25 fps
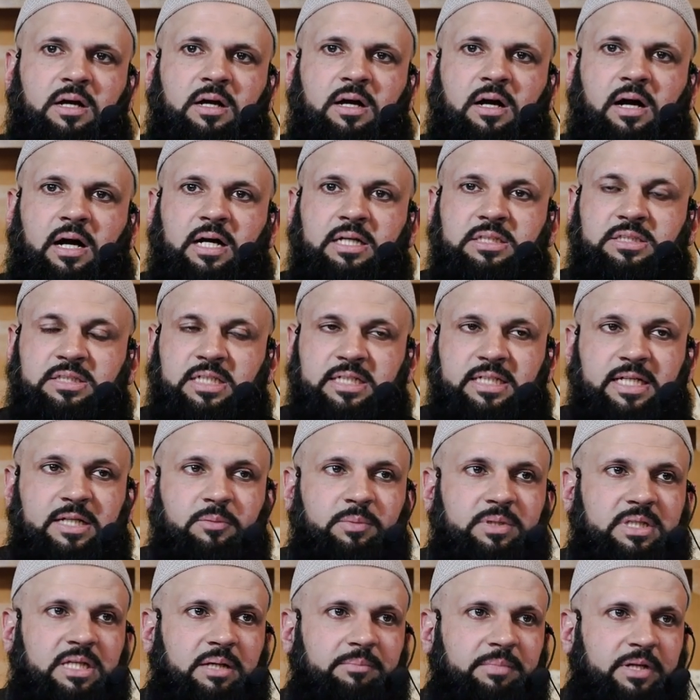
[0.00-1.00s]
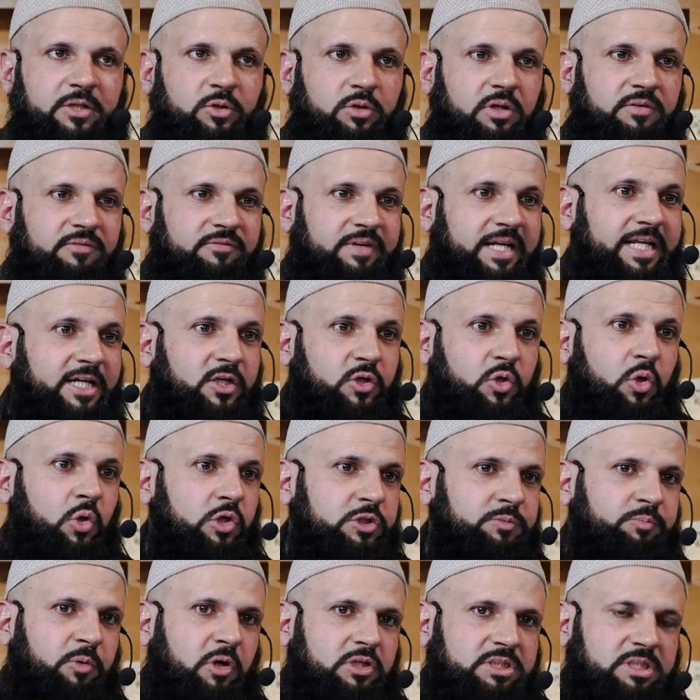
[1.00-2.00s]
uh, are sitting with them and you're in very
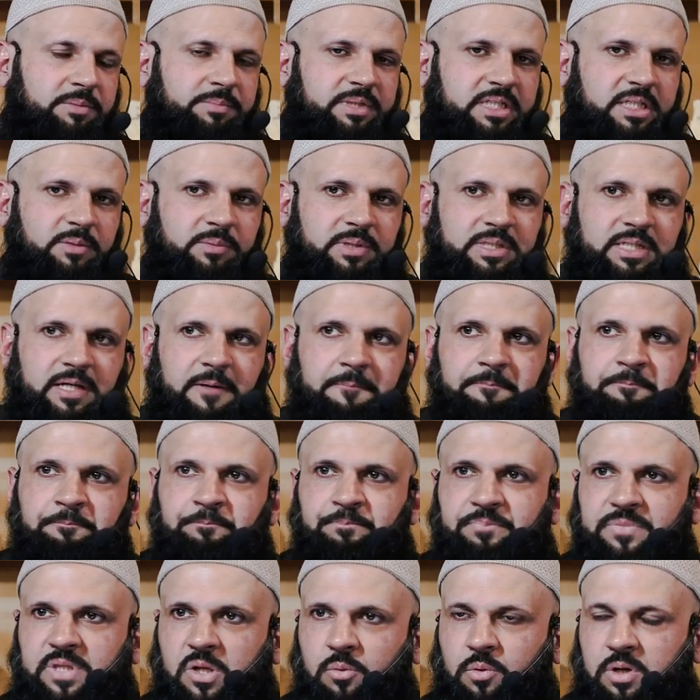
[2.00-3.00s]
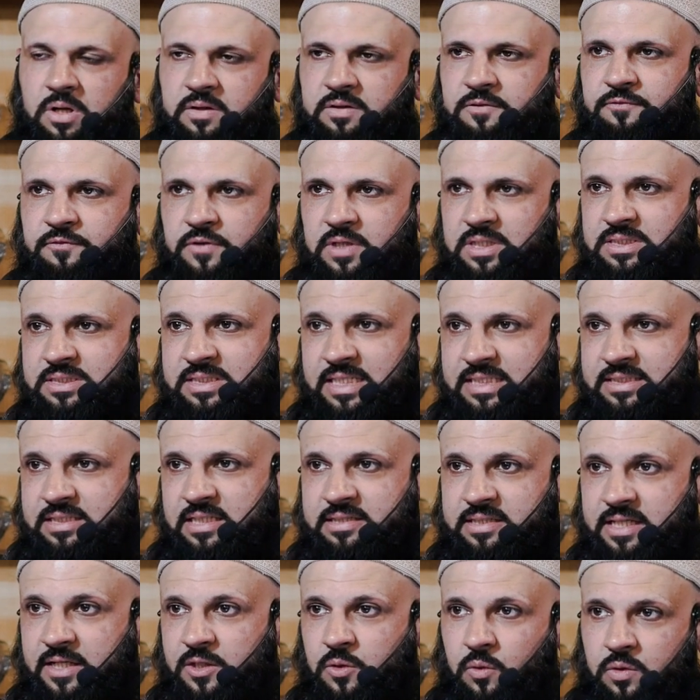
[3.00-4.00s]
close proximity with them one of the first things
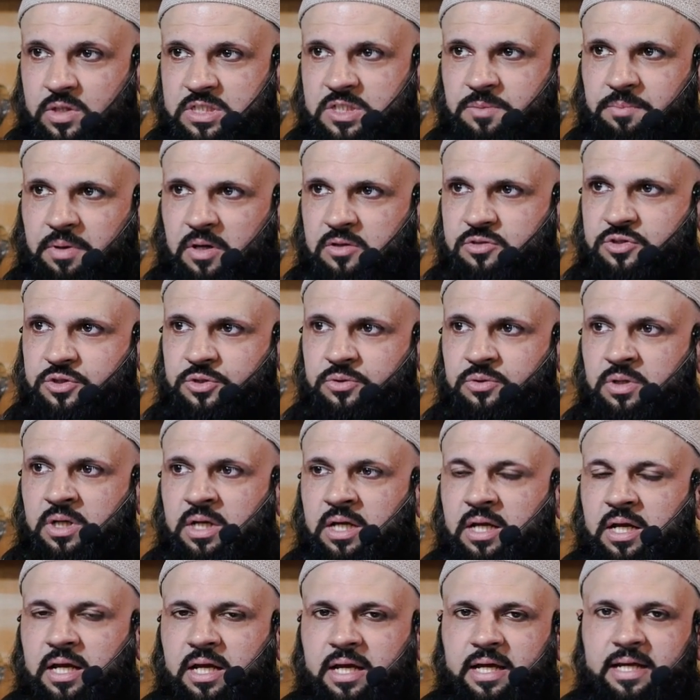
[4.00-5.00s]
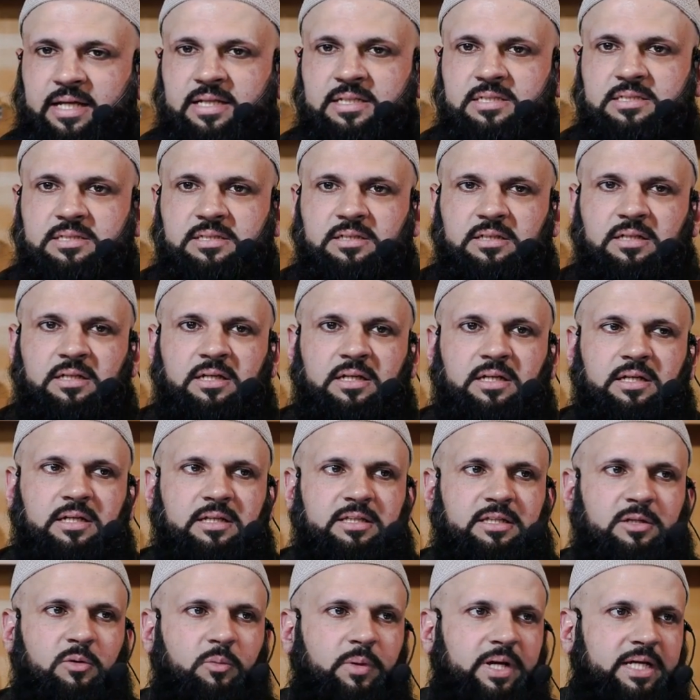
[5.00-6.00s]
that they'll notice about you is
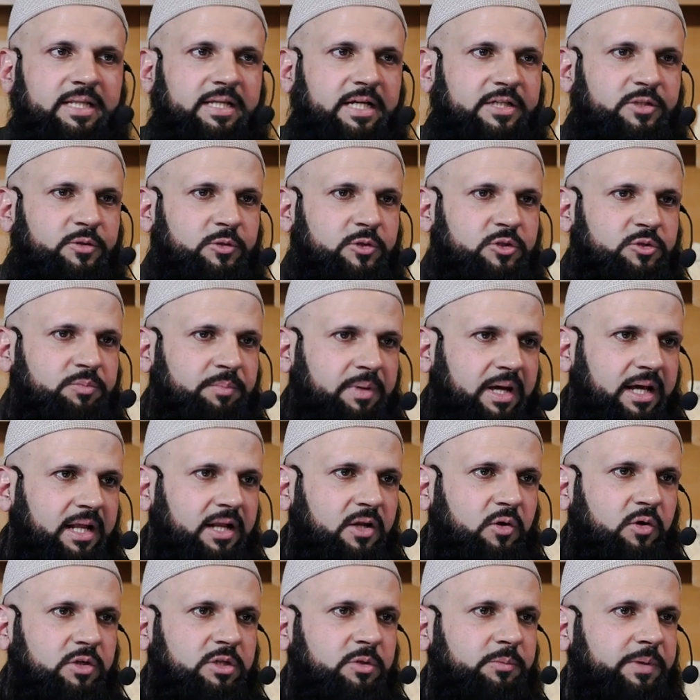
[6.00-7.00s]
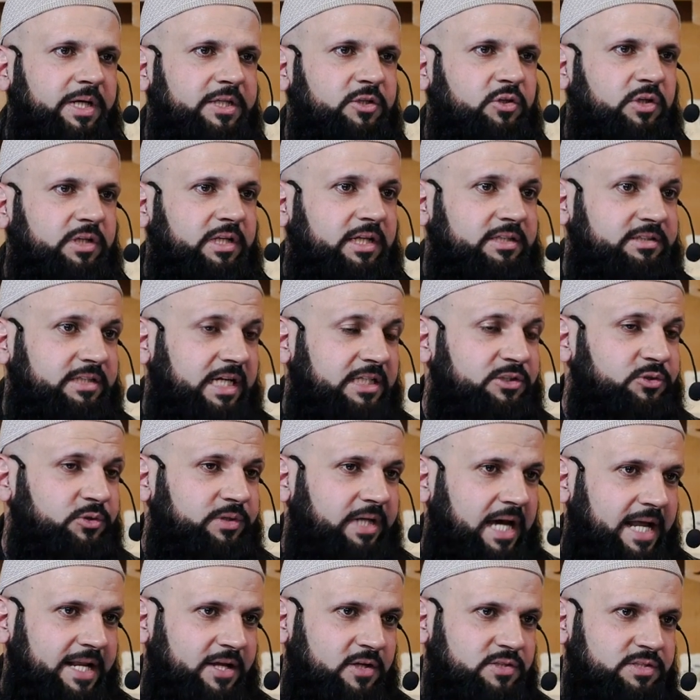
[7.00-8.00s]
the way that you smell or the way that, that you
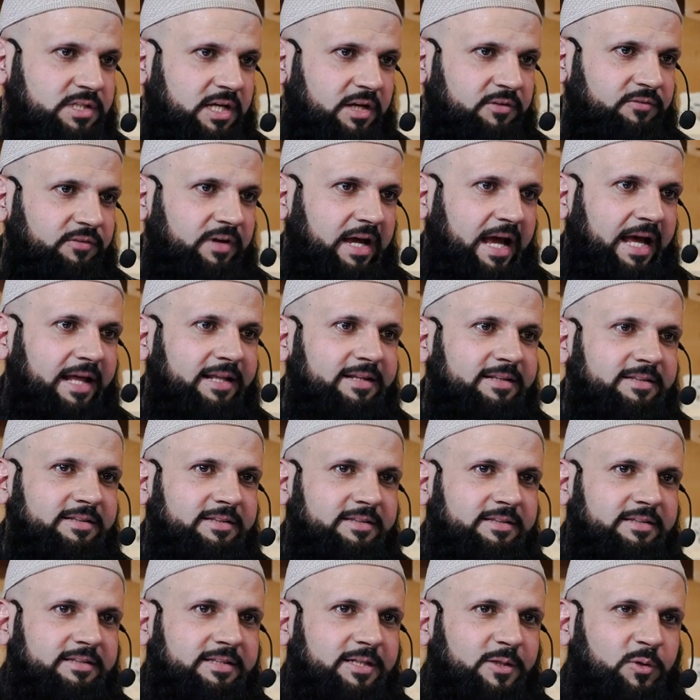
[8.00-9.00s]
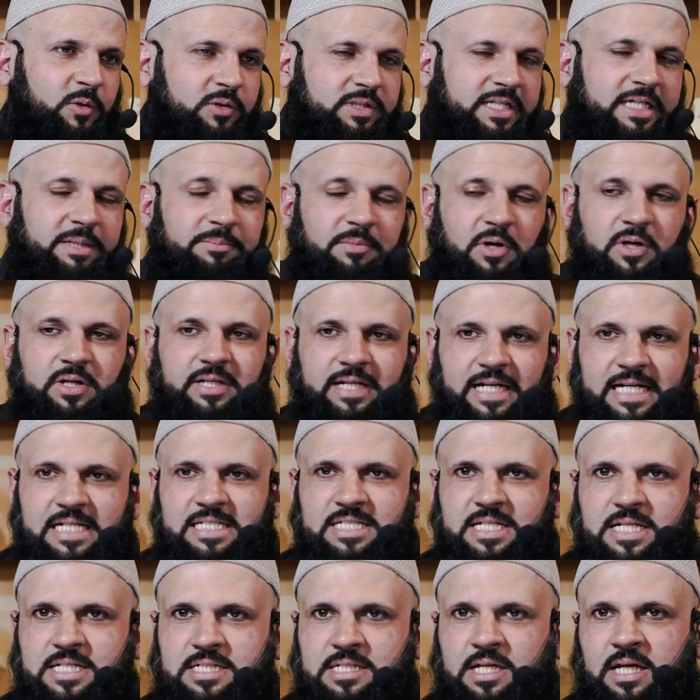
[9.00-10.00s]
carry yourself and the good thing about
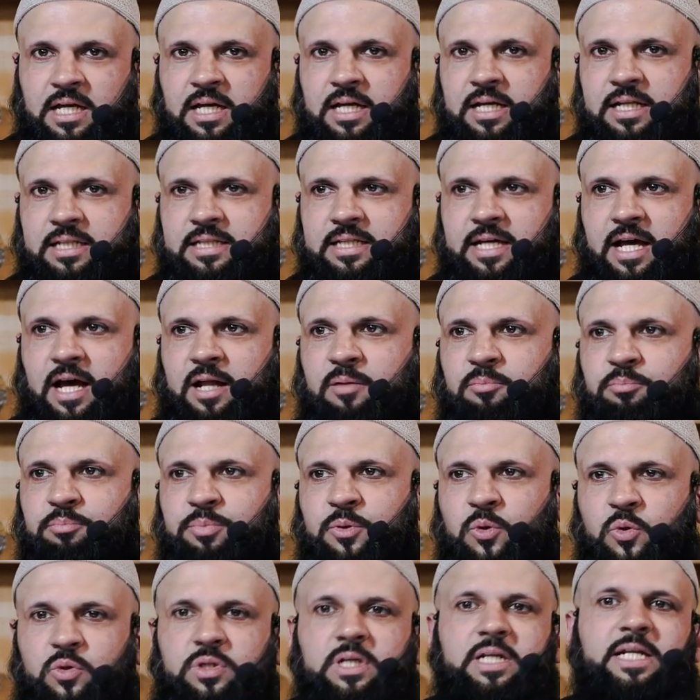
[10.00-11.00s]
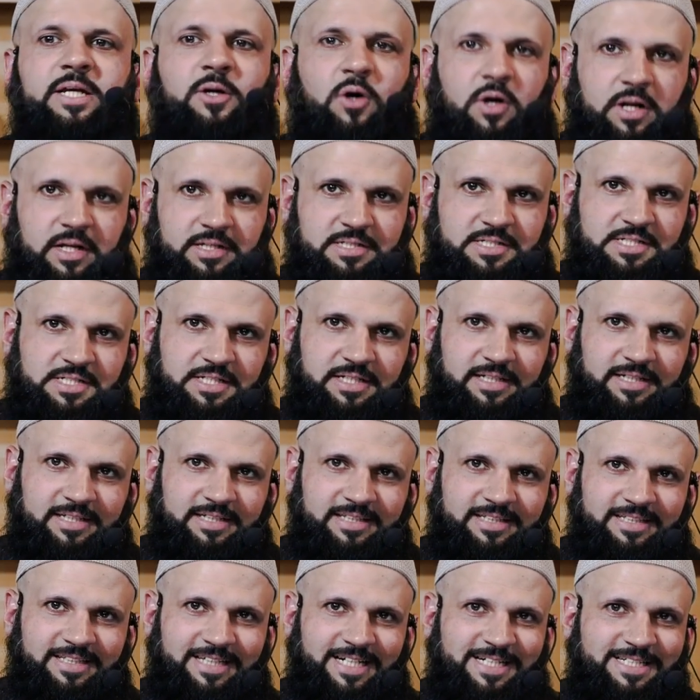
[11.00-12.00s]
kids is they are brutally honest
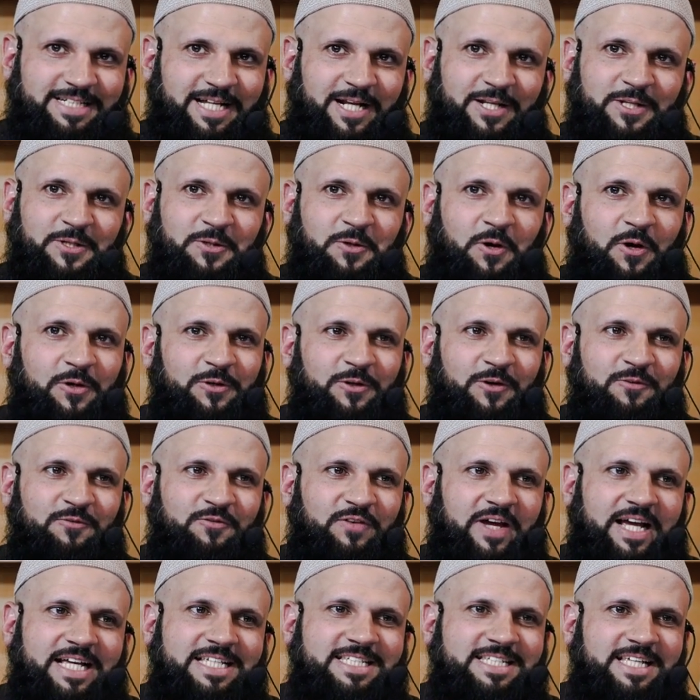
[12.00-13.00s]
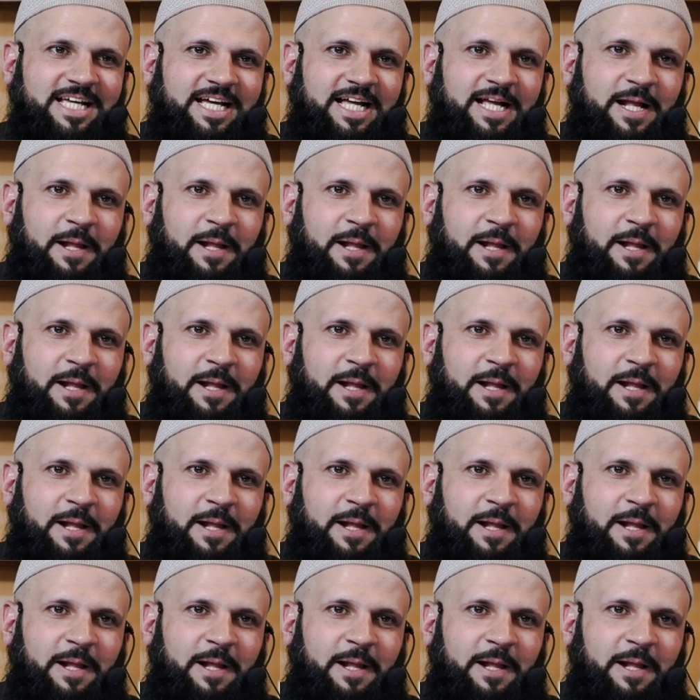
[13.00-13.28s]
they'll tell you on your face